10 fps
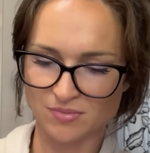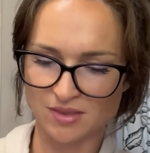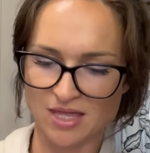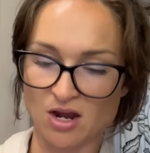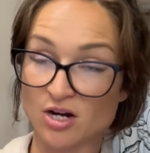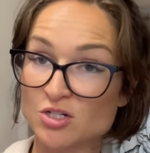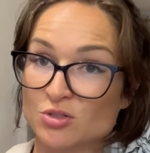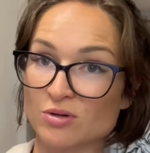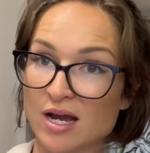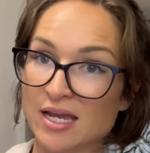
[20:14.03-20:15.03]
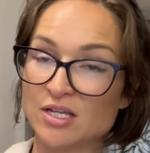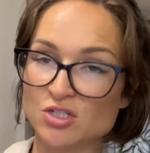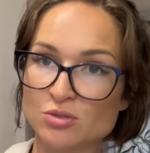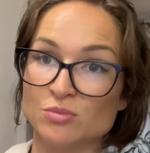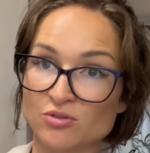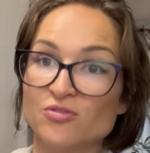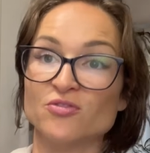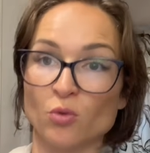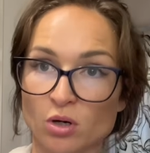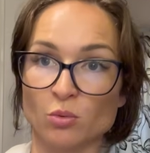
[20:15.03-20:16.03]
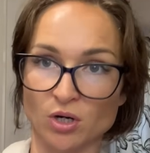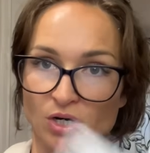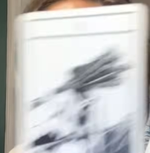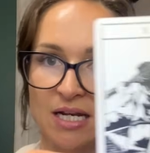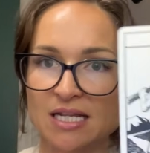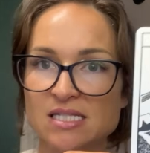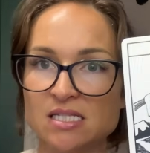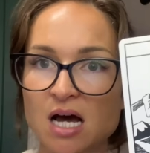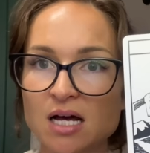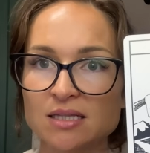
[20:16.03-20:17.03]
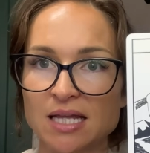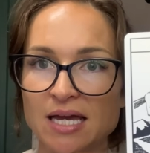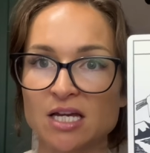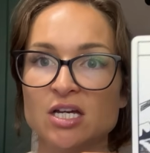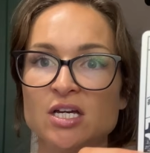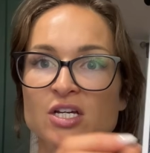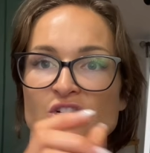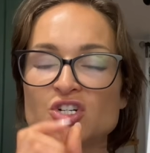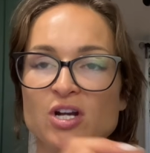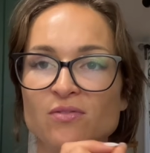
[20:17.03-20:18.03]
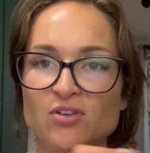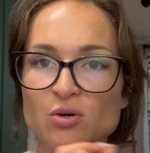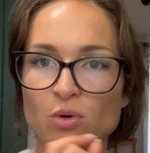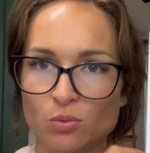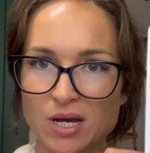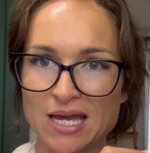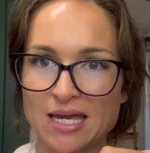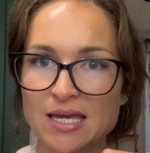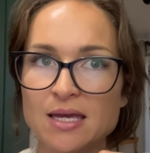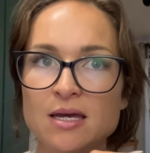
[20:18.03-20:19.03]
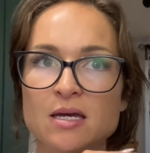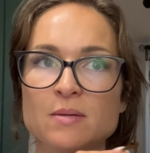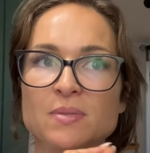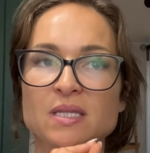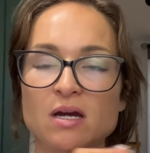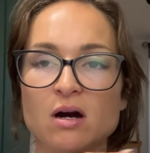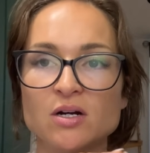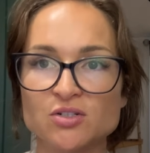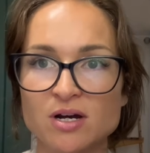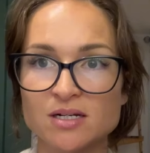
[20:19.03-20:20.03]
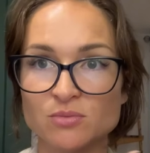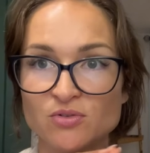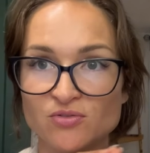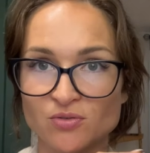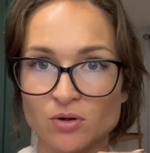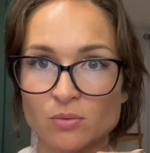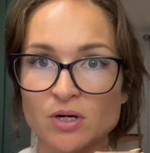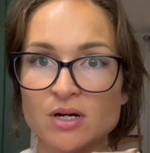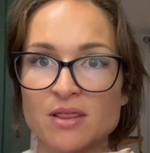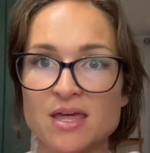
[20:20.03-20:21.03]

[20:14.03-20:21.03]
They are trying to move forward, and it's not like shove you away, but they are trying to move forward.